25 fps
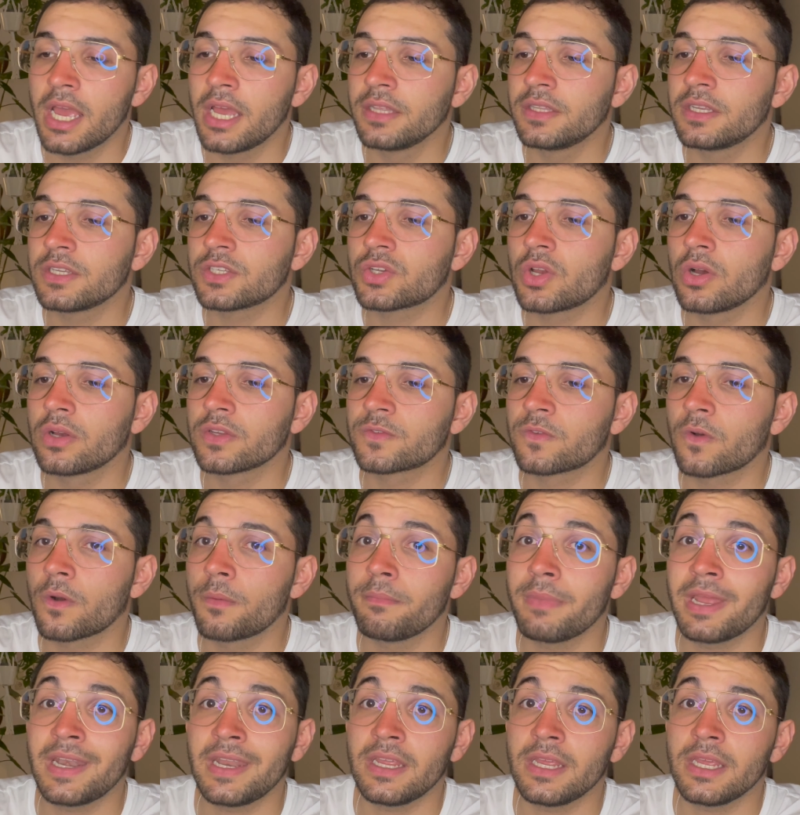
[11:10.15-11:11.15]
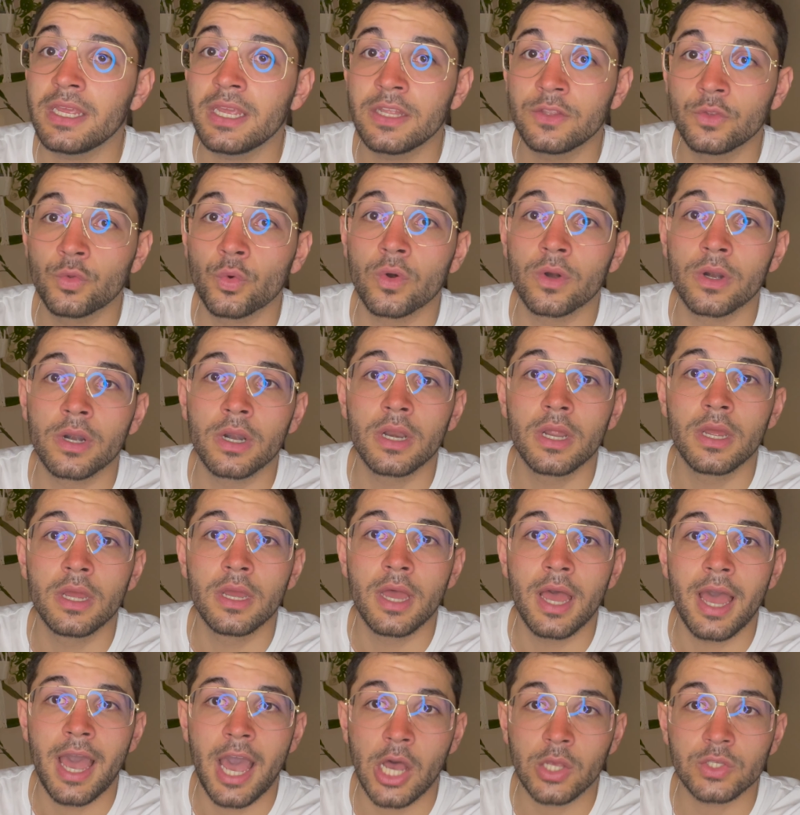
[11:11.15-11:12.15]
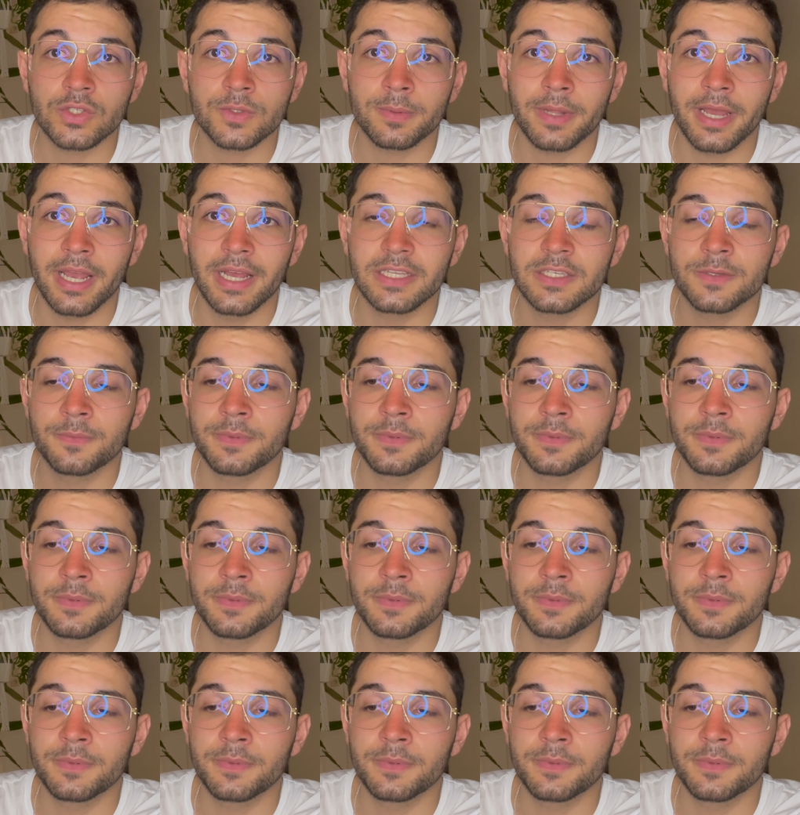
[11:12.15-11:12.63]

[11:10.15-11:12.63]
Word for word: This goes for many indoor houseplants,